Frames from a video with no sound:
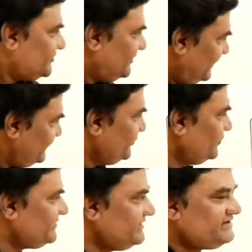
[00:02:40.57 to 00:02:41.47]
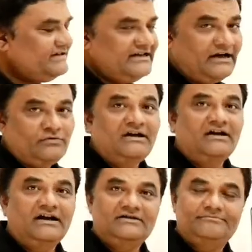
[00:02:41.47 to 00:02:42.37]
So let us use the cout
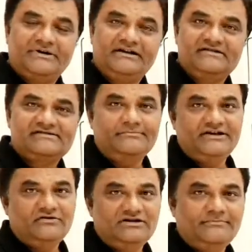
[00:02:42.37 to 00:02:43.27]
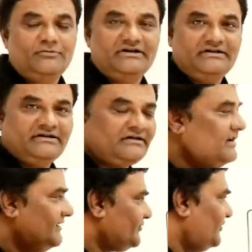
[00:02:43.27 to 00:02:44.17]
and print something on the monitor.
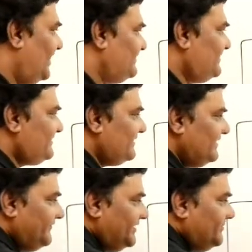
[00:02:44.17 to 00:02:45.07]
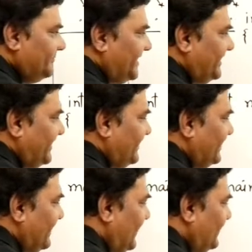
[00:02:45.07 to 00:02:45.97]
So as I said, we will be
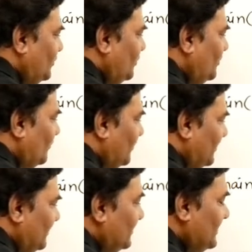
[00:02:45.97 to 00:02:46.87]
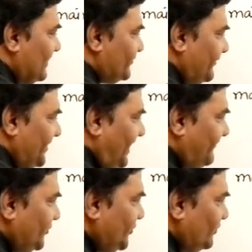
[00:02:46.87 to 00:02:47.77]
printing hello world. So we
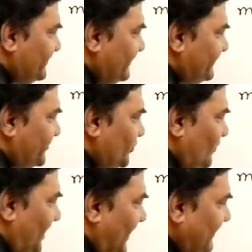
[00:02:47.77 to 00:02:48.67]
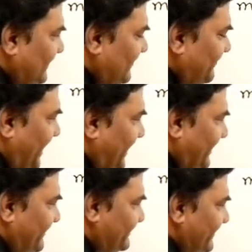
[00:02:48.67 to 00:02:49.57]
have to use this two angular
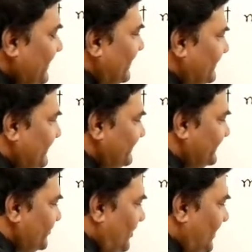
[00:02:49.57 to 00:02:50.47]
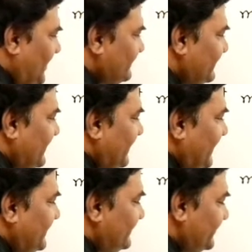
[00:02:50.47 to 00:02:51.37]
brackets. This is called as
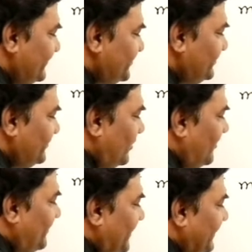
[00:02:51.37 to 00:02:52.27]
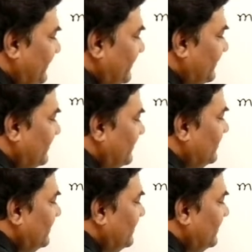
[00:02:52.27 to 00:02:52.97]
insertion operator.